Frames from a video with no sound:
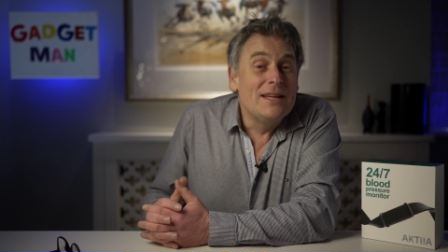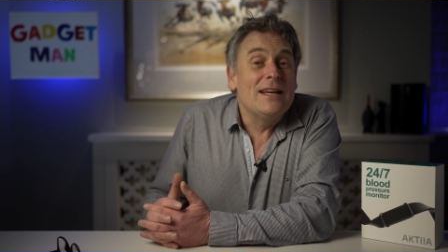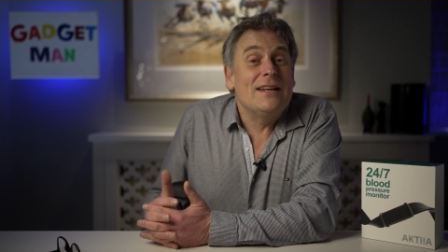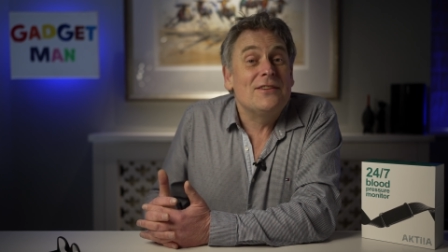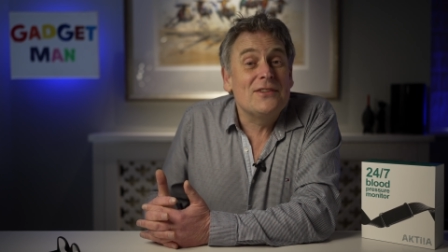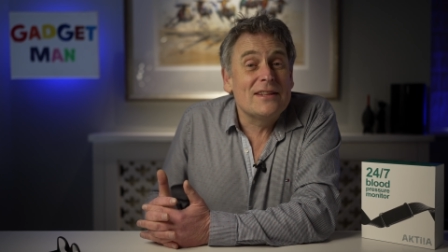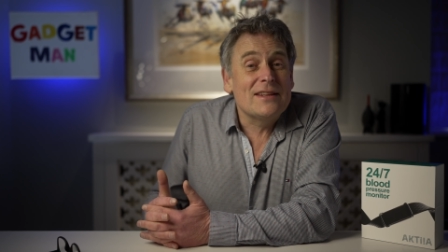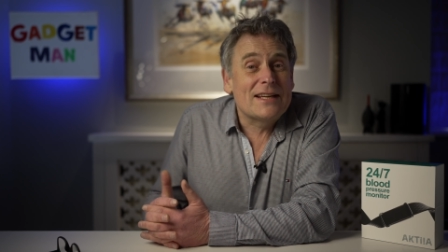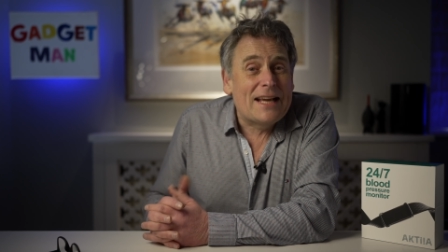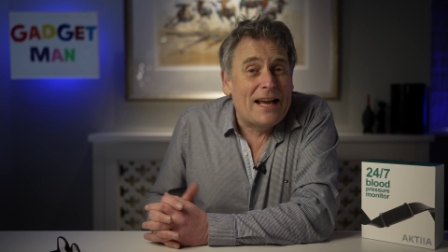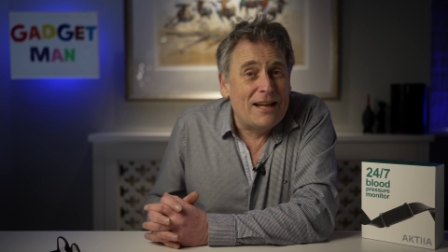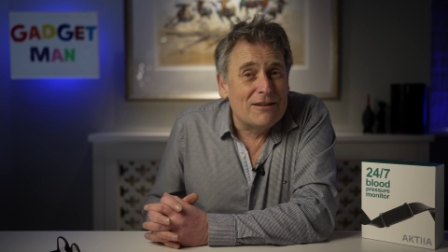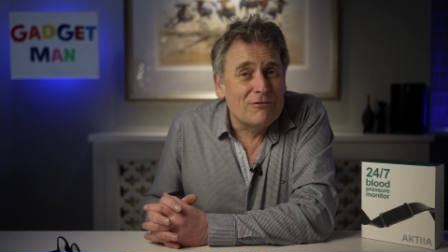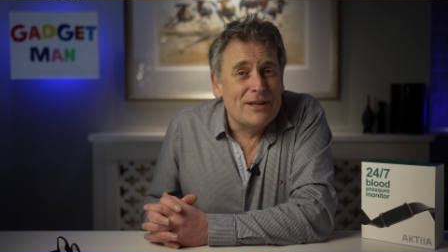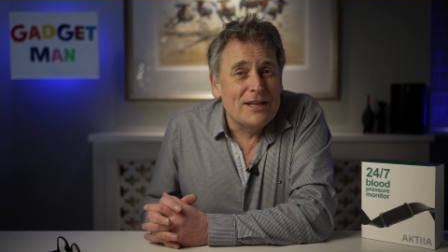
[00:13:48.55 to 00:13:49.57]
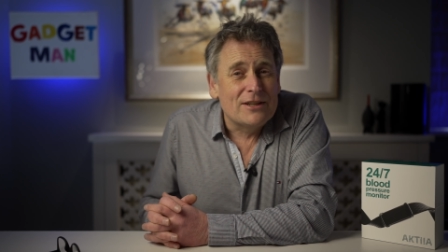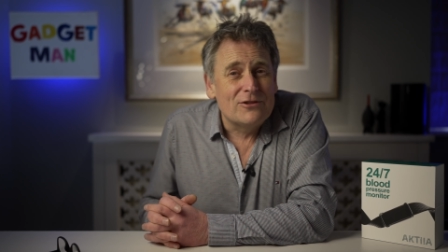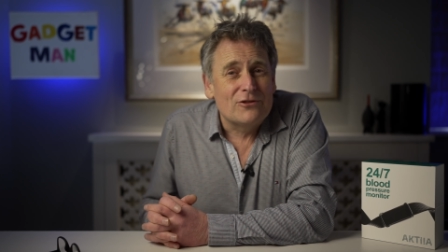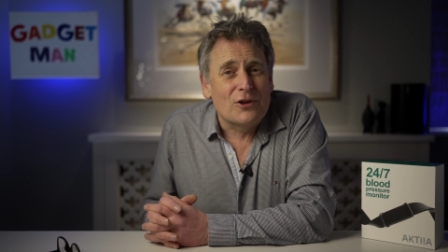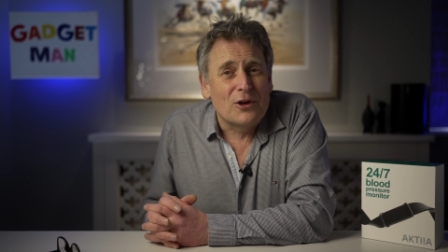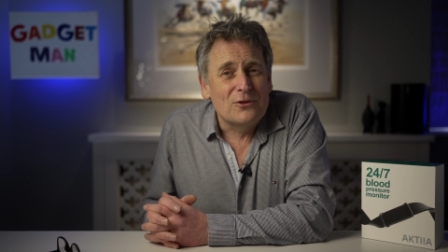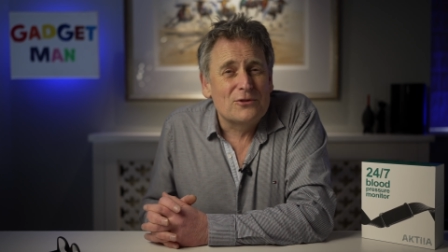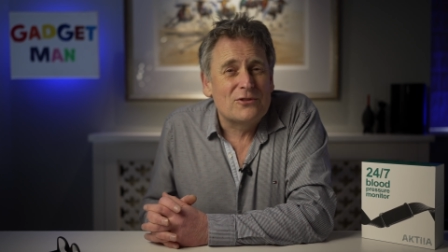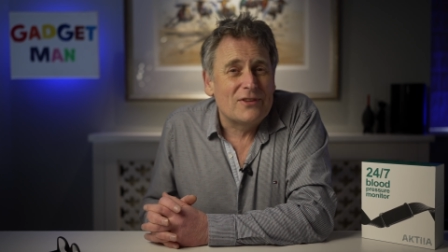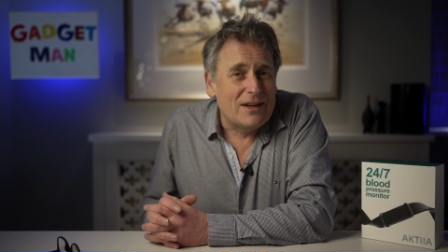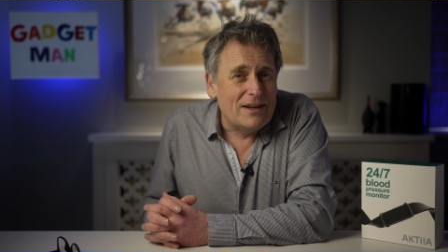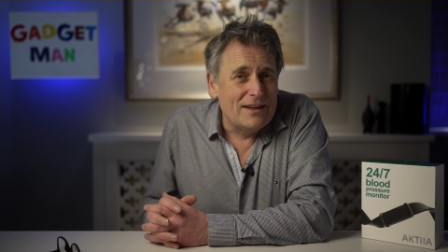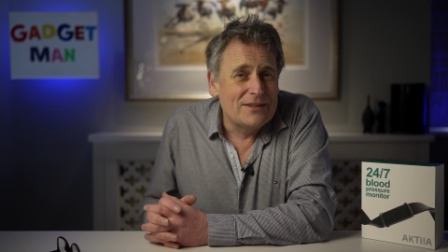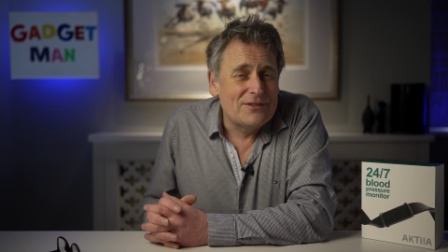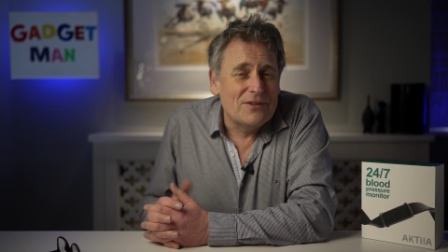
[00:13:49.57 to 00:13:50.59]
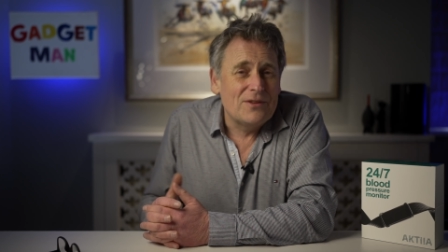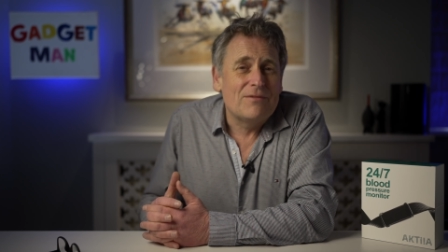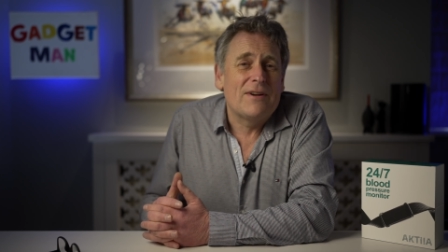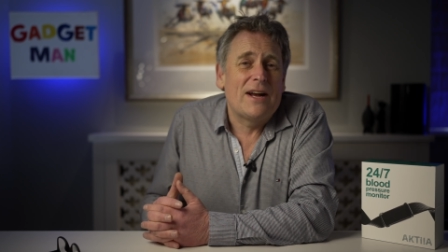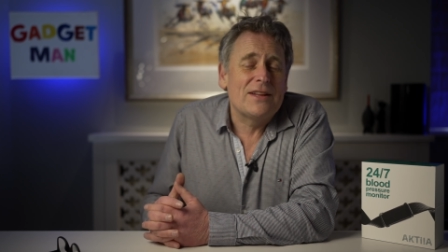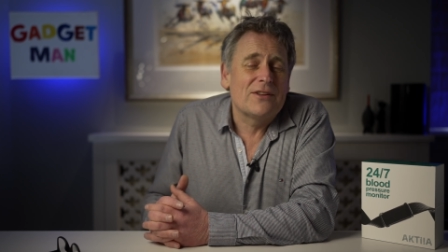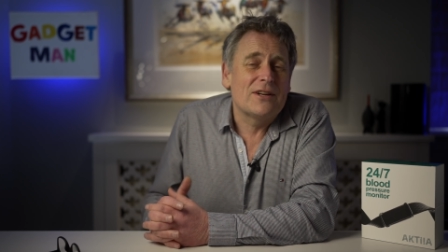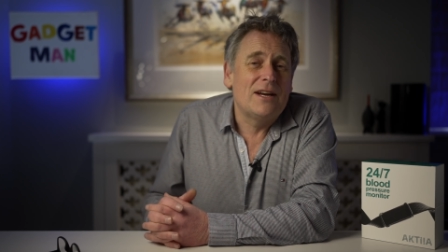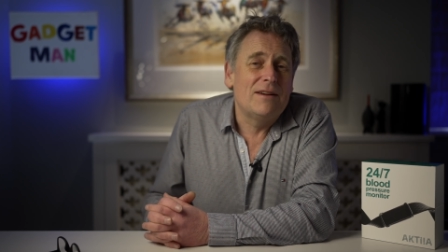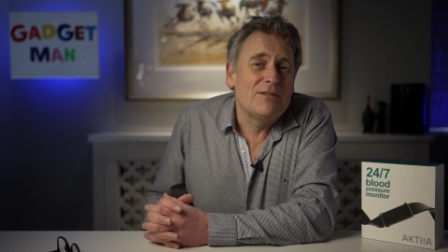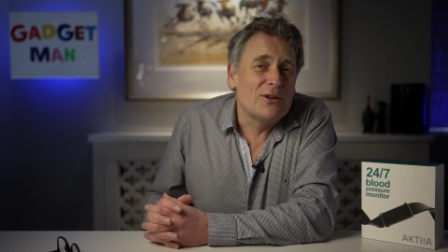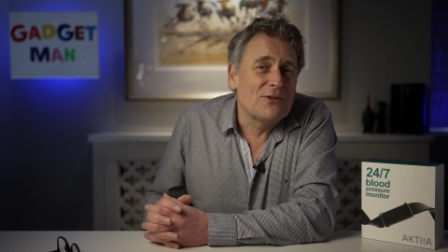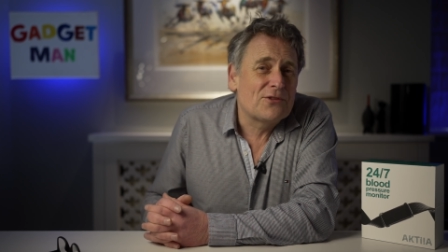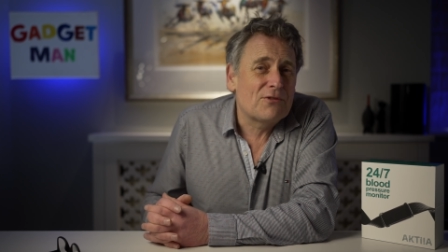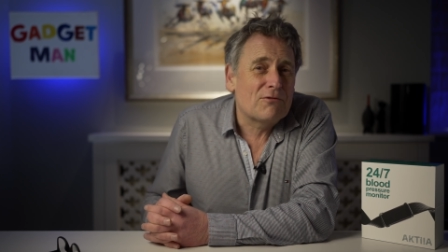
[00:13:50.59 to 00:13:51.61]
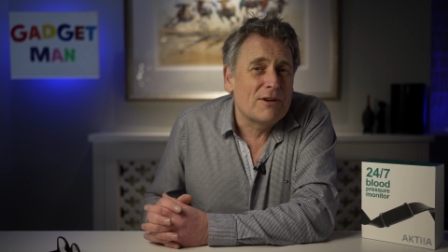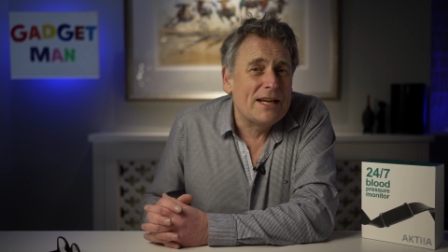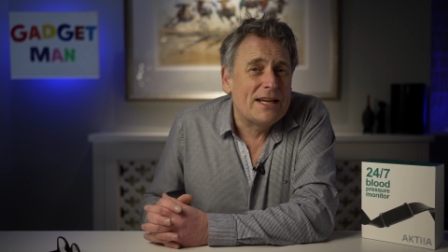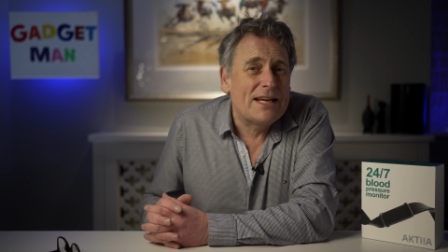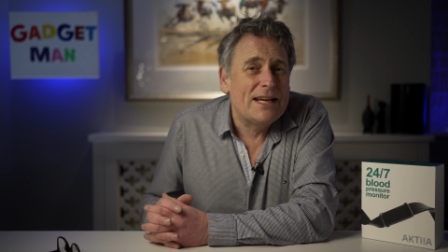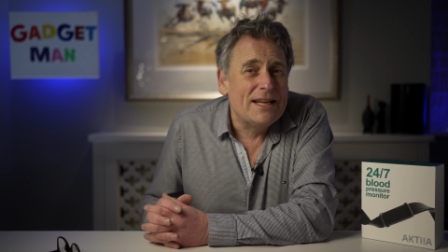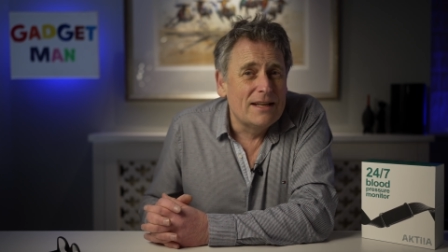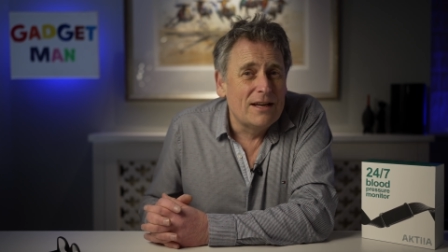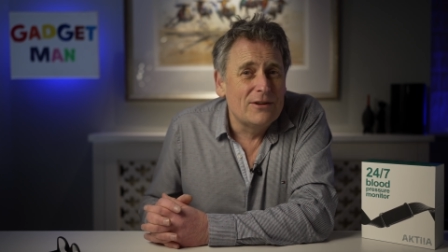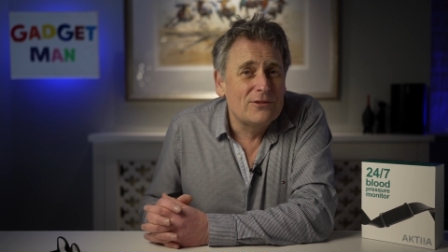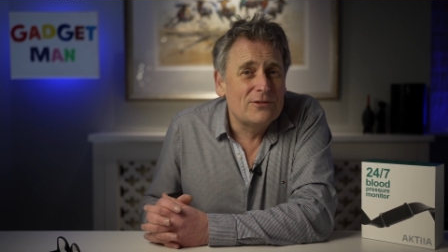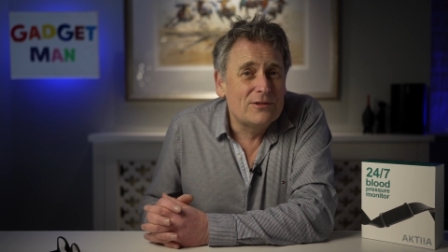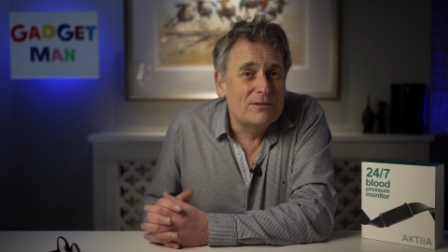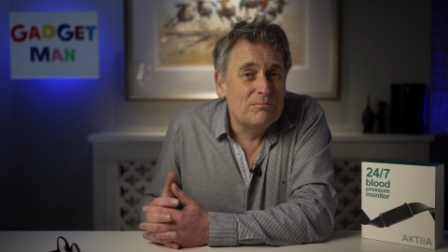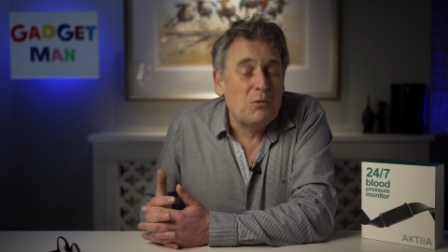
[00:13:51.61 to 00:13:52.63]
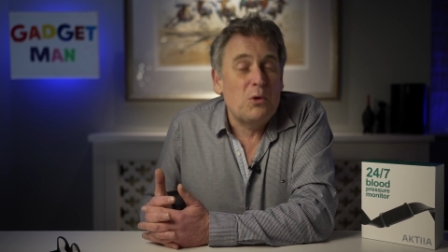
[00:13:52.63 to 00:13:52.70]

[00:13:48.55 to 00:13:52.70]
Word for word: Is it the calorie controlled diet and the fact that I've lost three kilos?